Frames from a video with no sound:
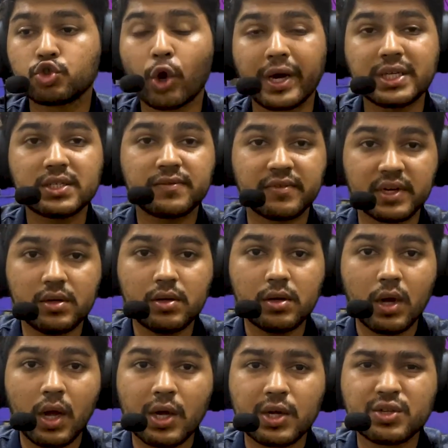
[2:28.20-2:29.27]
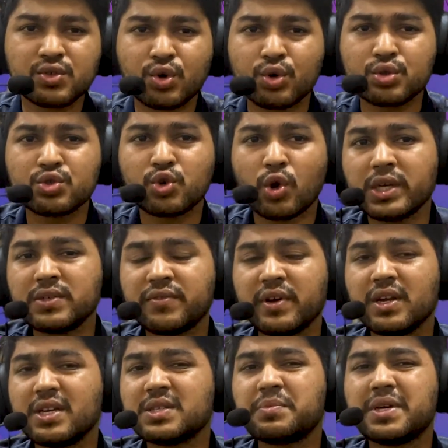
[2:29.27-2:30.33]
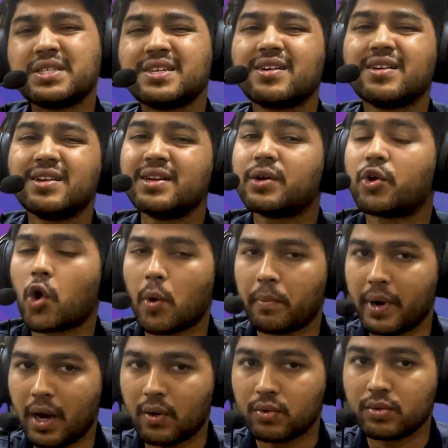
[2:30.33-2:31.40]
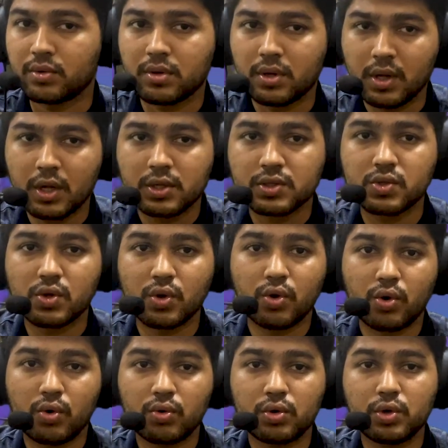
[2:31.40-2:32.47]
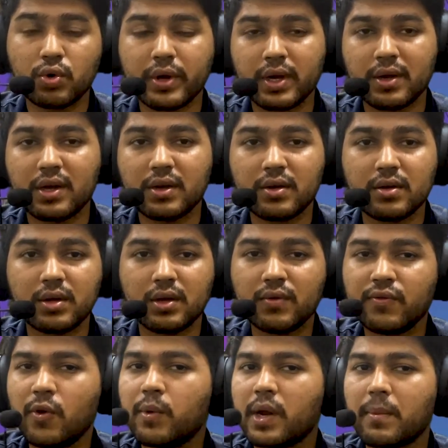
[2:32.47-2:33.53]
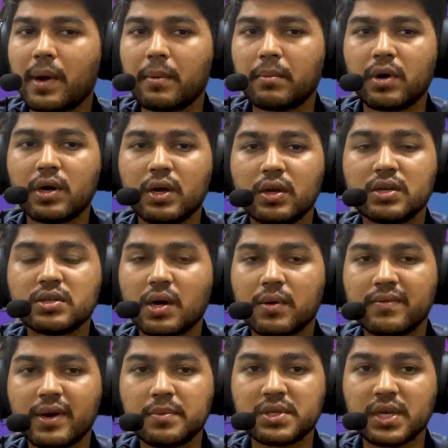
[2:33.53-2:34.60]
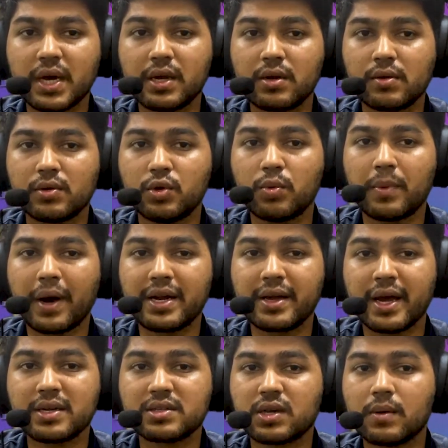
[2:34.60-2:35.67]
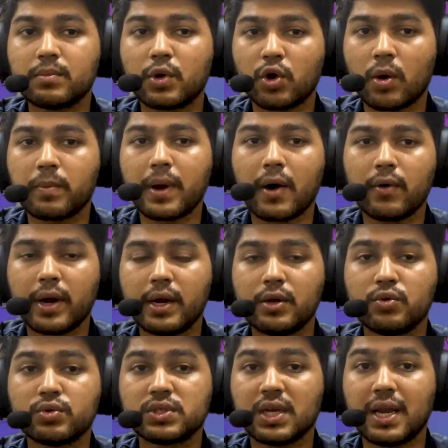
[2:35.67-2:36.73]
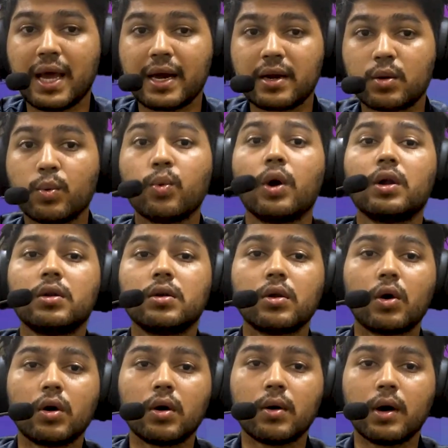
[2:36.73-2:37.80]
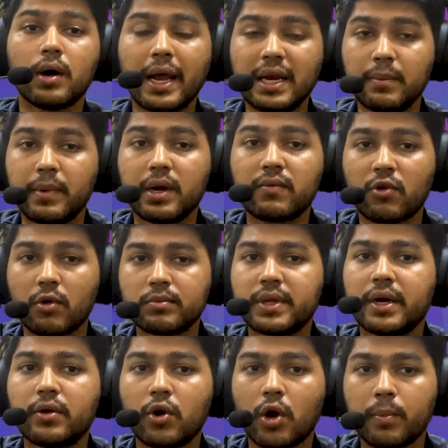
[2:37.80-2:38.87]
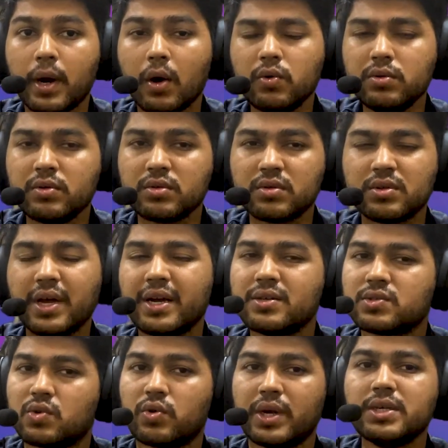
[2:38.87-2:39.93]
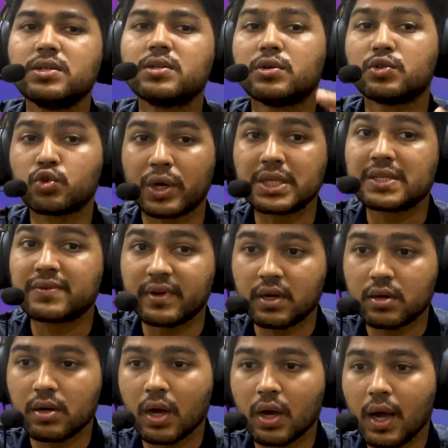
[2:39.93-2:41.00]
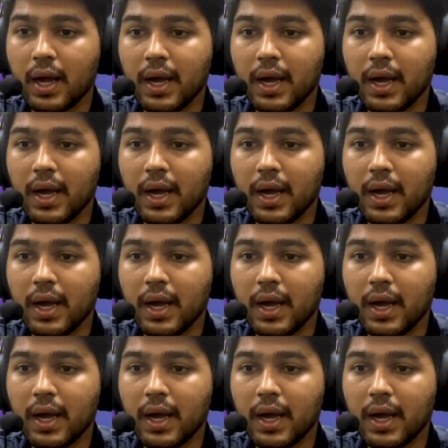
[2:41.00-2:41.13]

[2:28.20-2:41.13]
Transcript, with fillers: choice field. So choice field is basically drop down. So you, if you remember, in some website you might get some drop down and you select one element from that drop down. That is known as choice field.